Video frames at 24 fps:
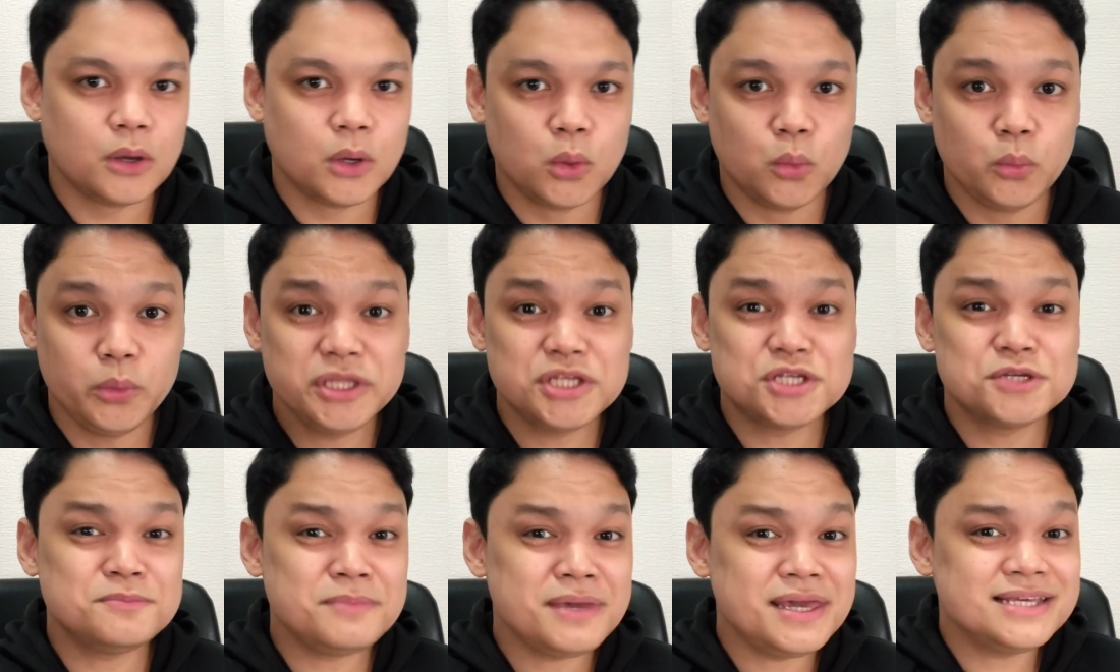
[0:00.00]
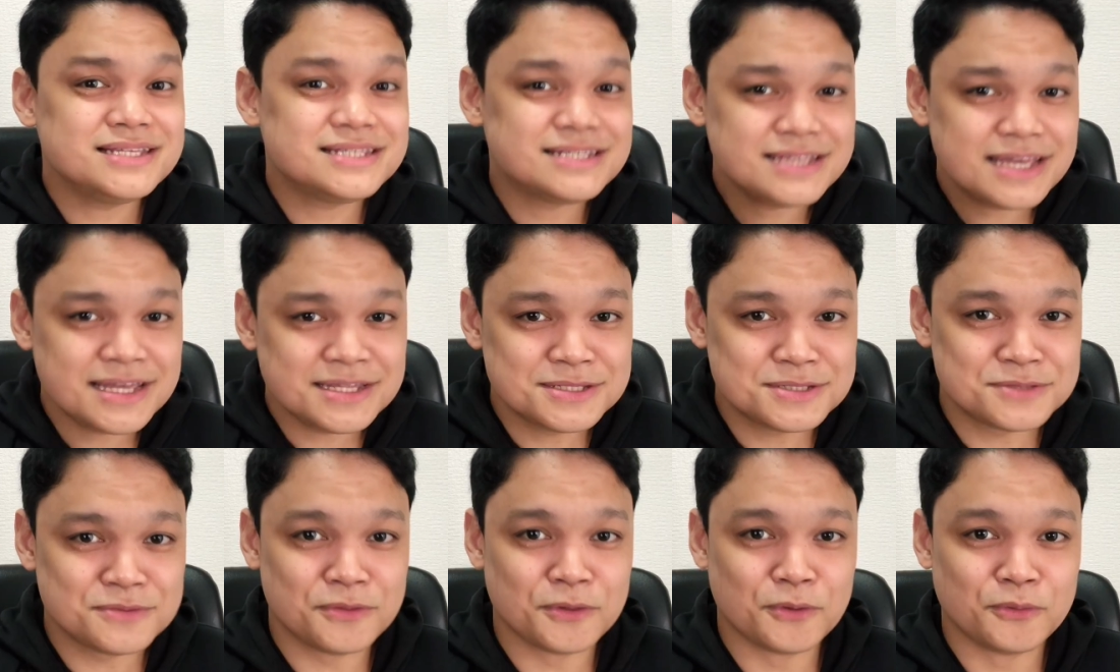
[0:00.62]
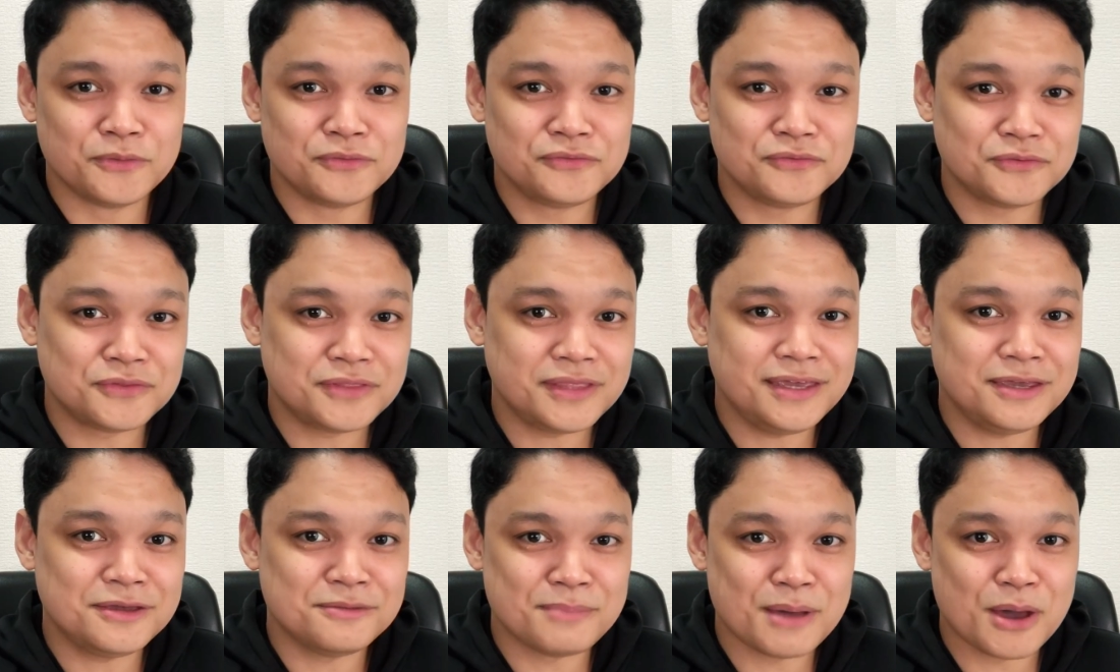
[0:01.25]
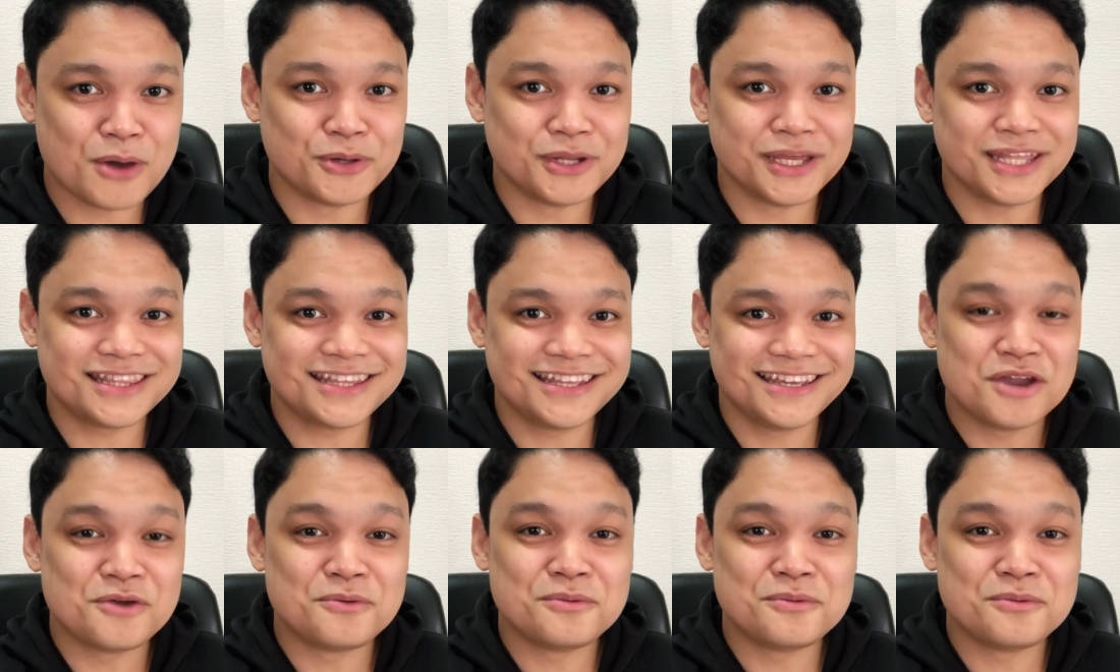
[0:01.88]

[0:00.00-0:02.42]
Which makes sense though if you think about it.